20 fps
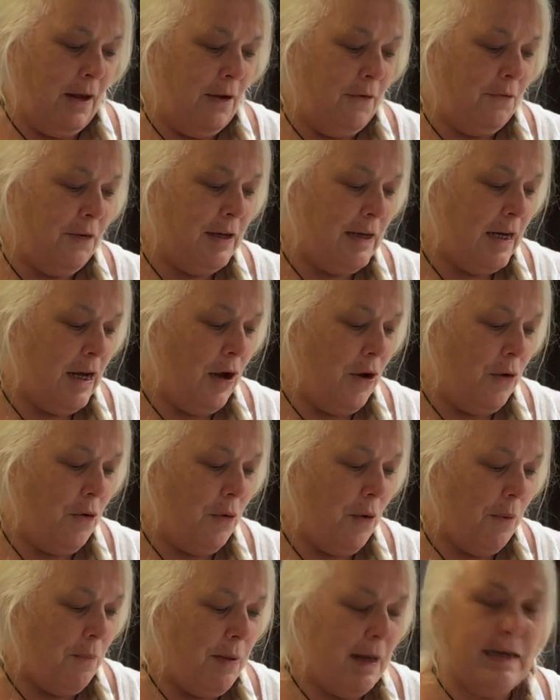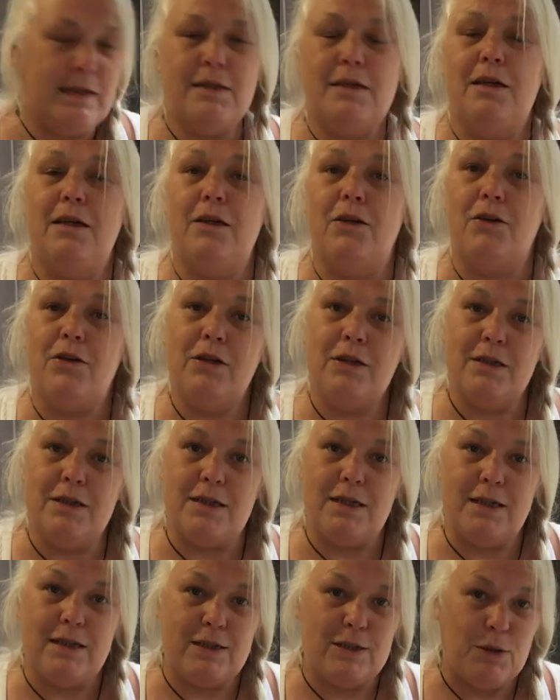video meant that you couldn't
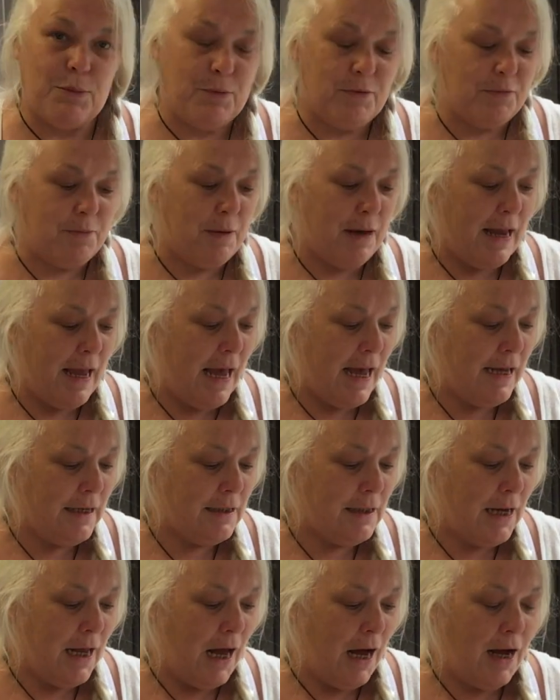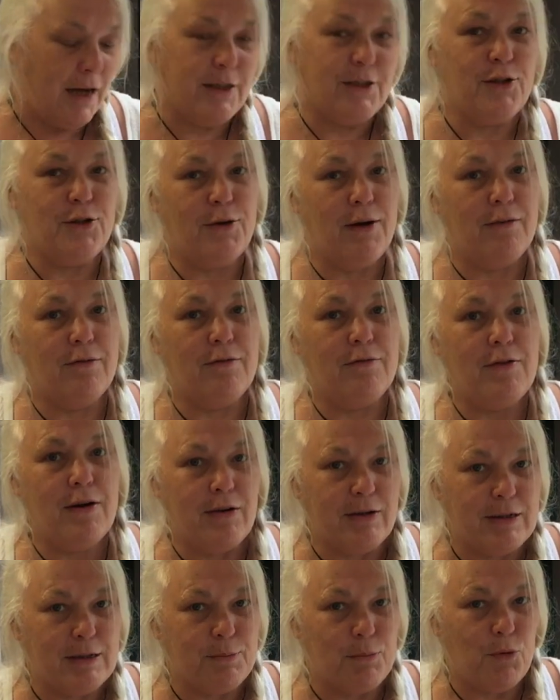see the top of my head. I do have a
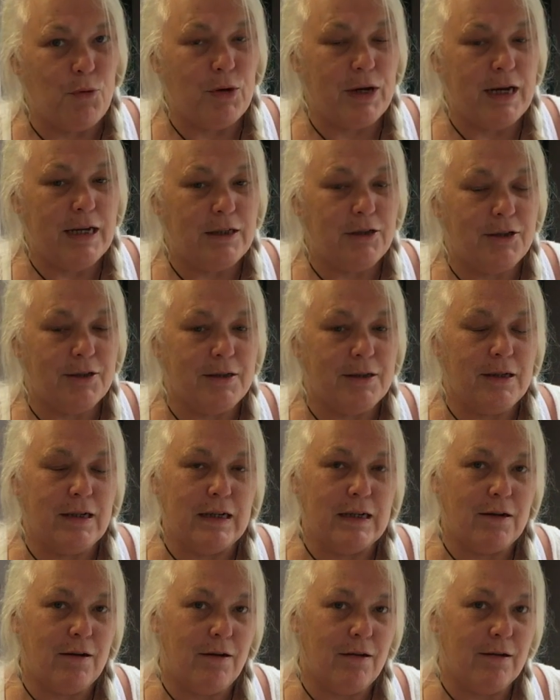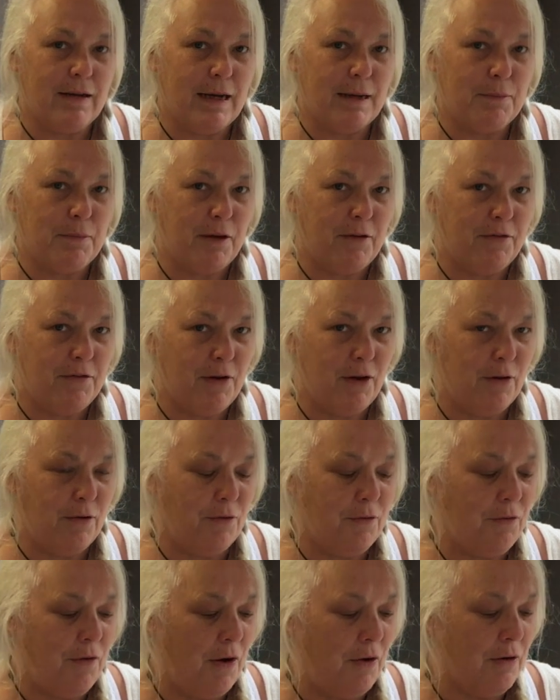very small kitchen. I can't get my phone
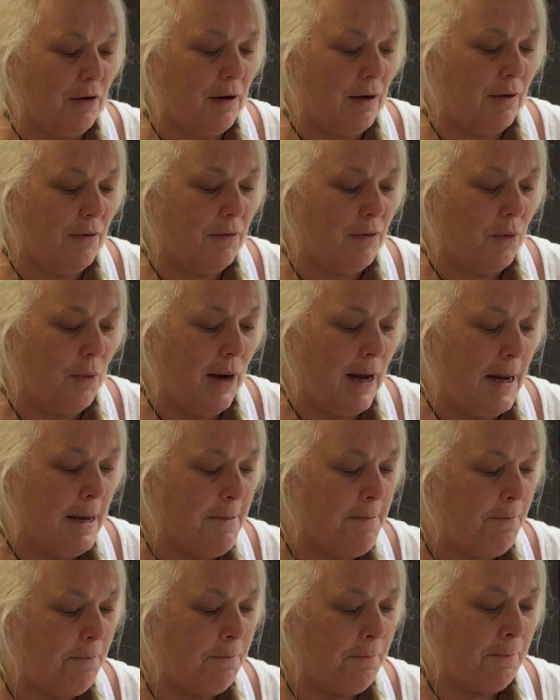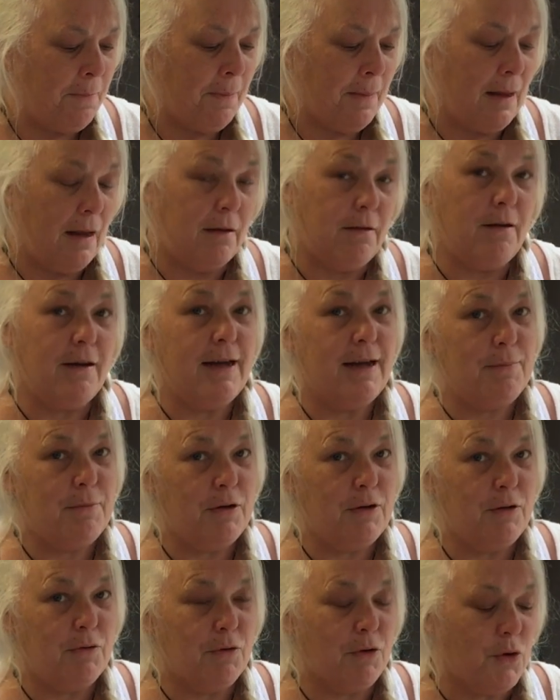far enough away, and I am
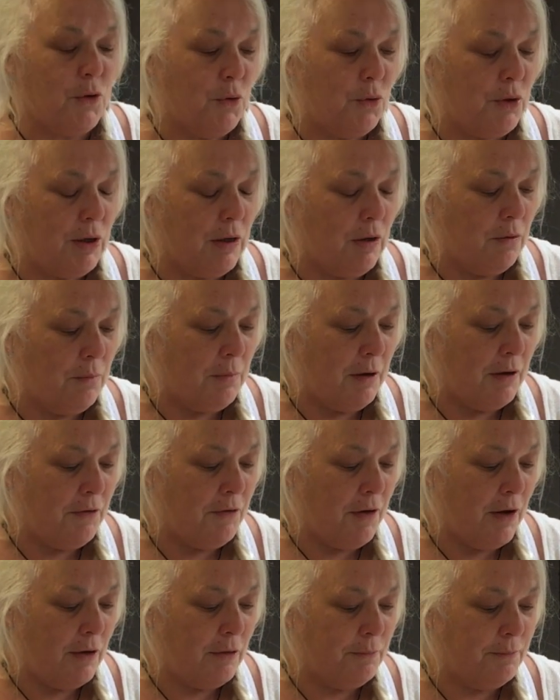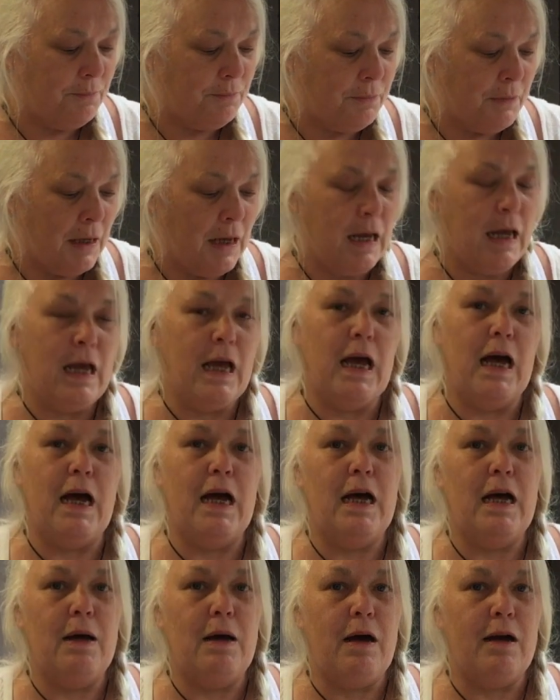only recording on my phone.
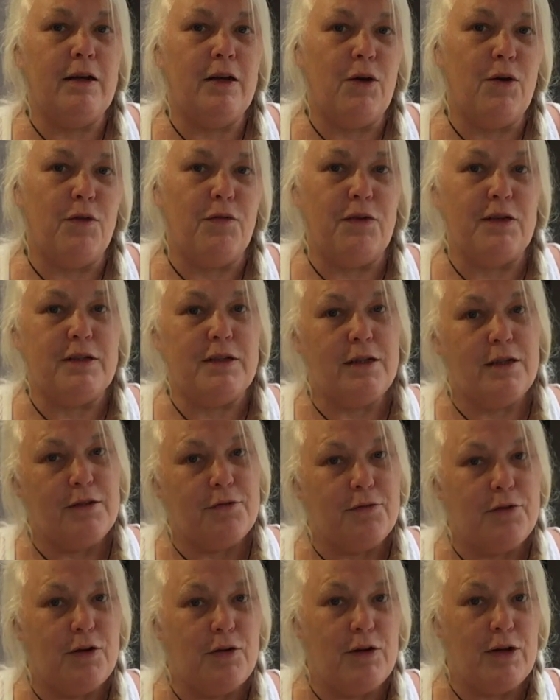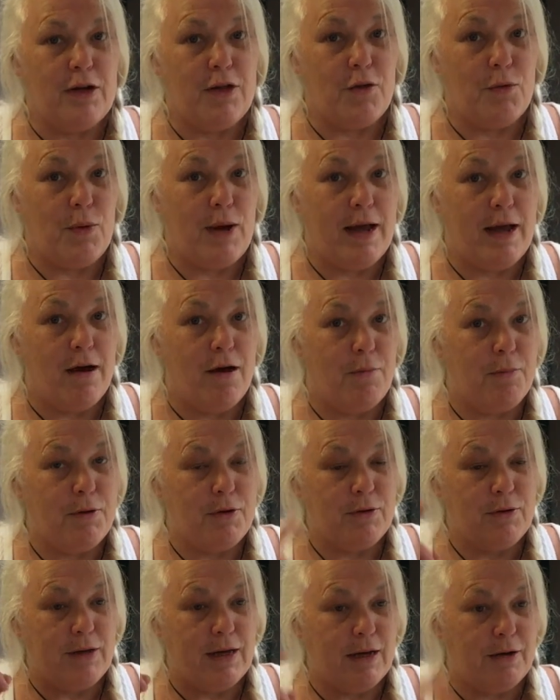I know if I turn the phone the other way up,
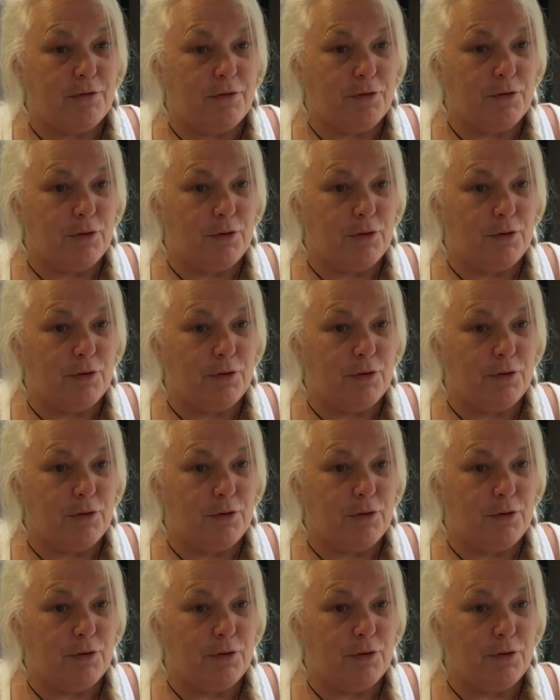you'd get a